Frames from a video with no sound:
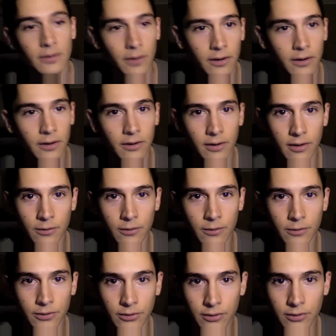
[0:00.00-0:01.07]
that
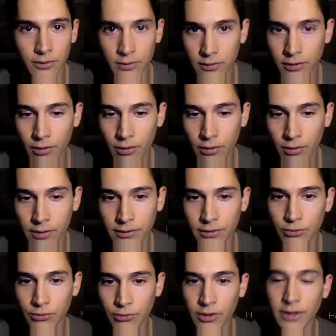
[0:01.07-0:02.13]
Richard Tarnas
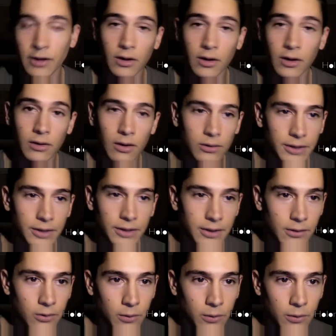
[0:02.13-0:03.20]
has written, and I'll link
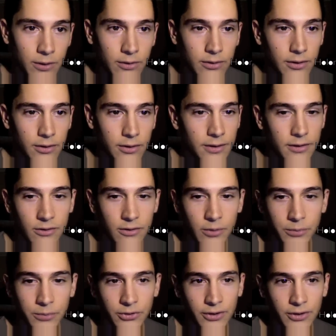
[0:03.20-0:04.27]
you to it in the
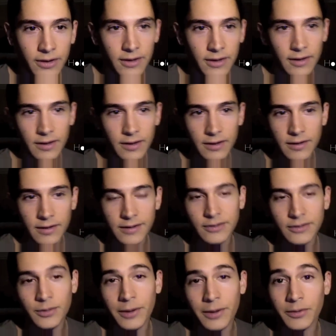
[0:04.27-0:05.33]
description. This
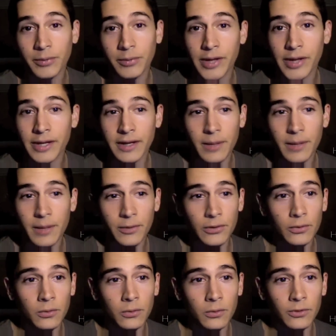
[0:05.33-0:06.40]
is about the planet
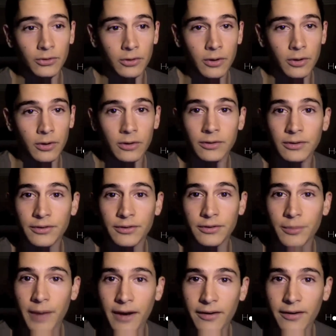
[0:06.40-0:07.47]
Neptune, which you'll notice is the
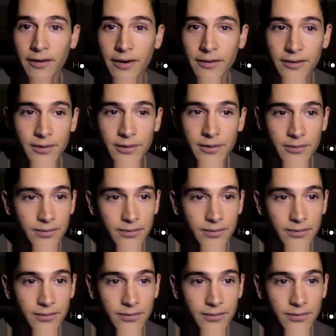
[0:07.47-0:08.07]
background of